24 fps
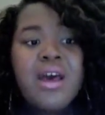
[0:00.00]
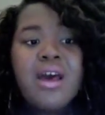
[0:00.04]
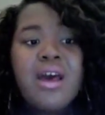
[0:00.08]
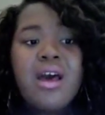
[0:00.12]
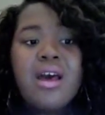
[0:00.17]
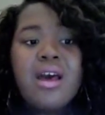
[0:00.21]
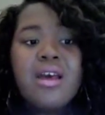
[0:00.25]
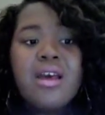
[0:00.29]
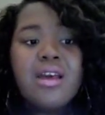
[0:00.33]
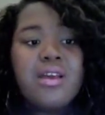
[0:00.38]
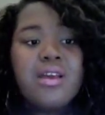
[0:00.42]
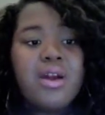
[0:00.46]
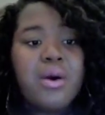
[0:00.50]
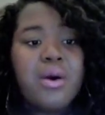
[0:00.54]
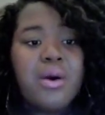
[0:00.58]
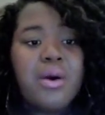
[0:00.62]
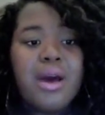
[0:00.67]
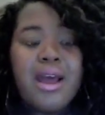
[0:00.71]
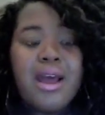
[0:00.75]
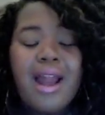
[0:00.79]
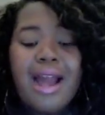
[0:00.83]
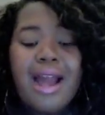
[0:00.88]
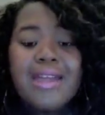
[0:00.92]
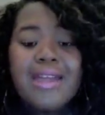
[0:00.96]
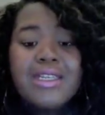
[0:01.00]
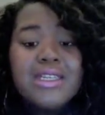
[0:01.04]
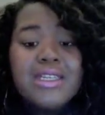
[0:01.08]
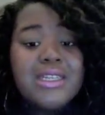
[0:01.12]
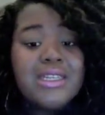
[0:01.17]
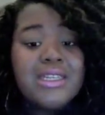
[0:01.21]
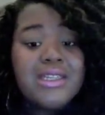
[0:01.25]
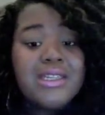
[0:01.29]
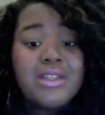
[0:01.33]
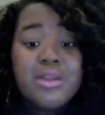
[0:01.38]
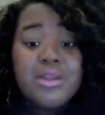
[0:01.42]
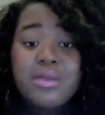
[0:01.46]
You know what, I just need to
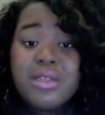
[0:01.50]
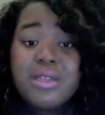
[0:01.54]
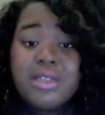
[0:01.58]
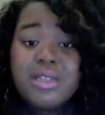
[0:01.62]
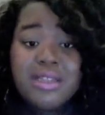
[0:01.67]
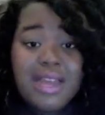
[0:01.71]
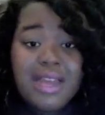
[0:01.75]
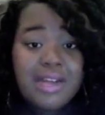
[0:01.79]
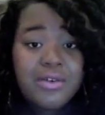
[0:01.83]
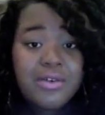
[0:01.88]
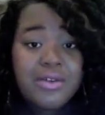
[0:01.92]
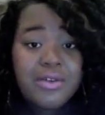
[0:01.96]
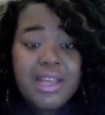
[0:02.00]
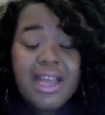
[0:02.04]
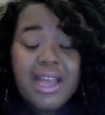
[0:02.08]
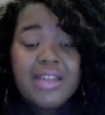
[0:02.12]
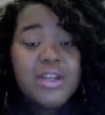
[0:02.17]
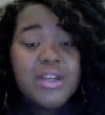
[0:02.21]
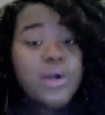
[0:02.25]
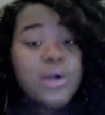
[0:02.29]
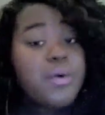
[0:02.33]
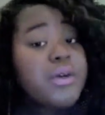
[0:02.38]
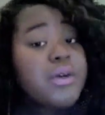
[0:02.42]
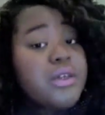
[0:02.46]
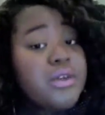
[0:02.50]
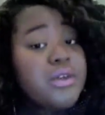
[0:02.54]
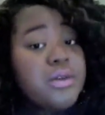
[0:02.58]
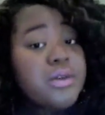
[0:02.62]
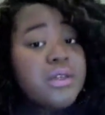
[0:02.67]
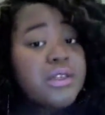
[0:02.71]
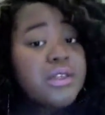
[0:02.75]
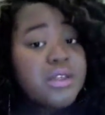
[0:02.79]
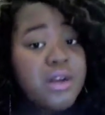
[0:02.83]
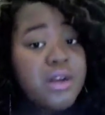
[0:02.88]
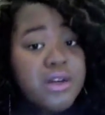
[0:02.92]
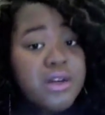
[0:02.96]
do this naturally. I don't want to do the
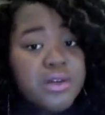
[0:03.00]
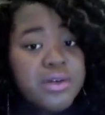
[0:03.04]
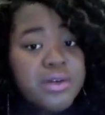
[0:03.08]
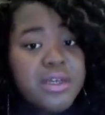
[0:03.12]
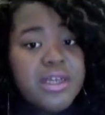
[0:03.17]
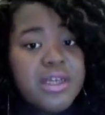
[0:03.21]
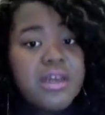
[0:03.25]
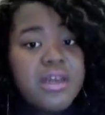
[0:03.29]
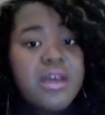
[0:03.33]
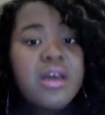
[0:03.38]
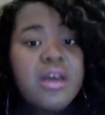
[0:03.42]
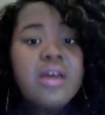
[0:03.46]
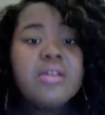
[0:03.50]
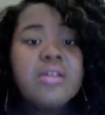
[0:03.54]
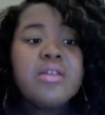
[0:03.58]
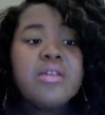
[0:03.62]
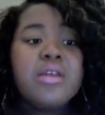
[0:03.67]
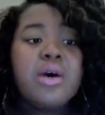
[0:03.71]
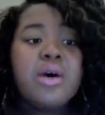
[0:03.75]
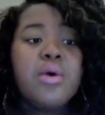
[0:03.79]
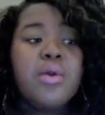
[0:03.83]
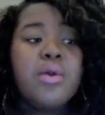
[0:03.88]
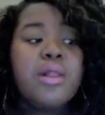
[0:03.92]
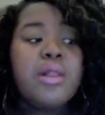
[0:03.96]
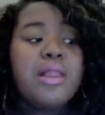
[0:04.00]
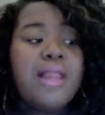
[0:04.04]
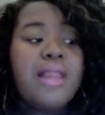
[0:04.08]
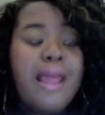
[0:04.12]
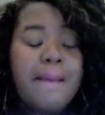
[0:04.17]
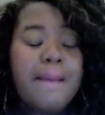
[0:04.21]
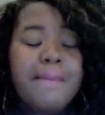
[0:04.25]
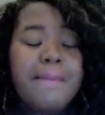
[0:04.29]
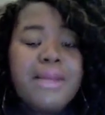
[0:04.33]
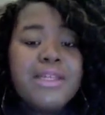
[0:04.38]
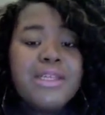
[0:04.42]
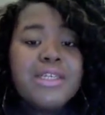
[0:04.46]
surgery, so let
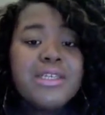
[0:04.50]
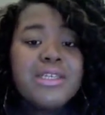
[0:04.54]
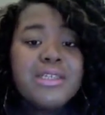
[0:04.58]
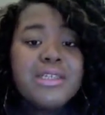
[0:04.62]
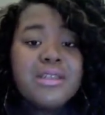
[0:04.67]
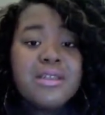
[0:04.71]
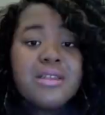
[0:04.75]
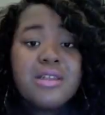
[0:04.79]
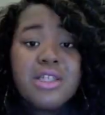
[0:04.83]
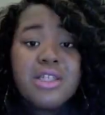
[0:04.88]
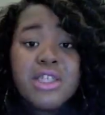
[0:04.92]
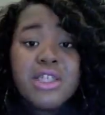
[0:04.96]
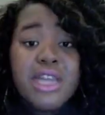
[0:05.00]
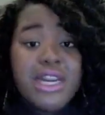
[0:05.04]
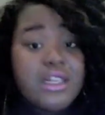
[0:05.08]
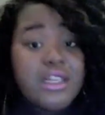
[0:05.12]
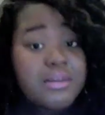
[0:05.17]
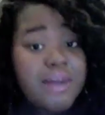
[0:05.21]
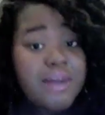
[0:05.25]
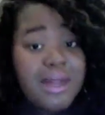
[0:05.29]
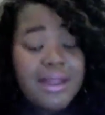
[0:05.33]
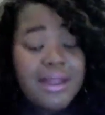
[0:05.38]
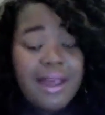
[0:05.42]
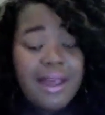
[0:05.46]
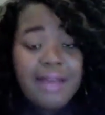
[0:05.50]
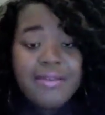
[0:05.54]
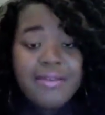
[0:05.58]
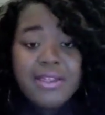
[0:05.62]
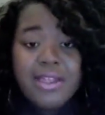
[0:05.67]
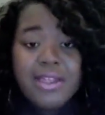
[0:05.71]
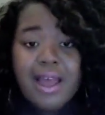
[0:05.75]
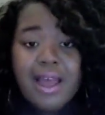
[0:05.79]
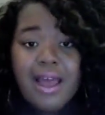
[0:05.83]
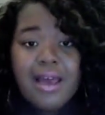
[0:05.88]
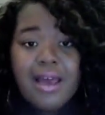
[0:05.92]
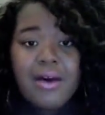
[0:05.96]
me just change my
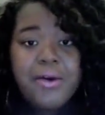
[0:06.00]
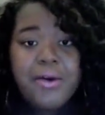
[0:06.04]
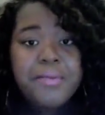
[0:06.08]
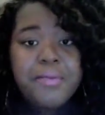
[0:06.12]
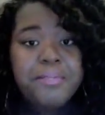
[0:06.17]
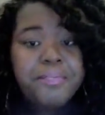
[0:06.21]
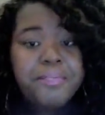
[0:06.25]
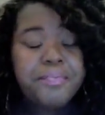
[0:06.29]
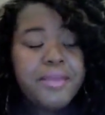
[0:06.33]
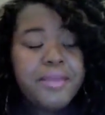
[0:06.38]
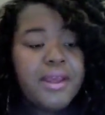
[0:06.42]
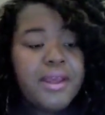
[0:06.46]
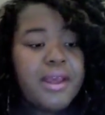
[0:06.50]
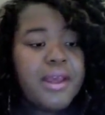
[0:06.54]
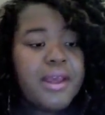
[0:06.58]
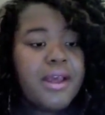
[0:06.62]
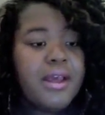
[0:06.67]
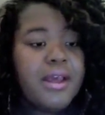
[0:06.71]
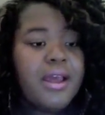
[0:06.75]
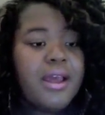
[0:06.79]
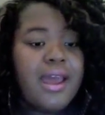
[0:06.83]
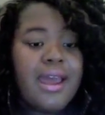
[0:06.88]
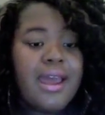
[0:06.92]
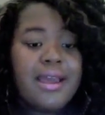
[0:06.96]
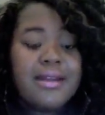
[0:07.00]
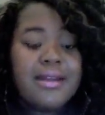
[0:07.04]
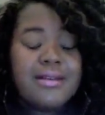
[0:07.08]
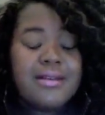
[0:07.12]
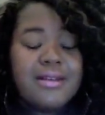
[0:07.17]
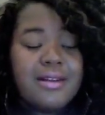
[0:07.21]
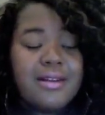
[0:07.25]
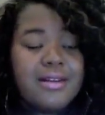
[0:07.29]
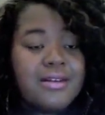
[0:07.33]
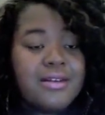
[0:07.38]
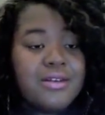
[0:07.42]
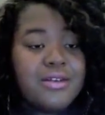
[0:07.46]
lifestyle
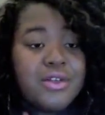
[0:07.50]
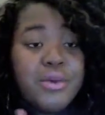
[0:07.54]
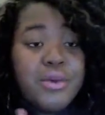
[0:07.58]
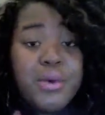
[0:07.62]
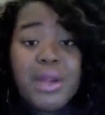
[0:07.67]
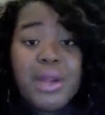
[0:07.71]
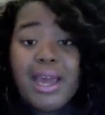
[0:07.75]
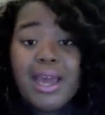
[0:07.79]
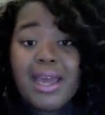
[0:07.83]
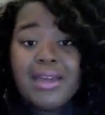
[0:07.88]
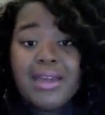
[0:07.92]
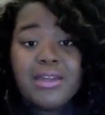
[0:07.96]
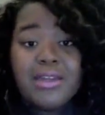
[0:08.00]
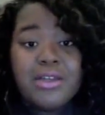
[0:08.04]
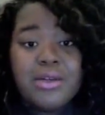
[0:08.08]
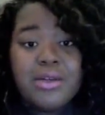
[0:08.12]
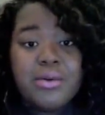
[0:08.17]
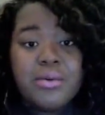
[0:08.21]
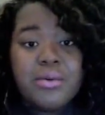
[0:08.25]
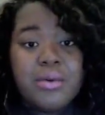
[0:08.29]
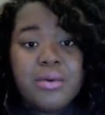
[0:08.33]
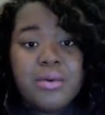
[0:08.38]
and do what I gotta do.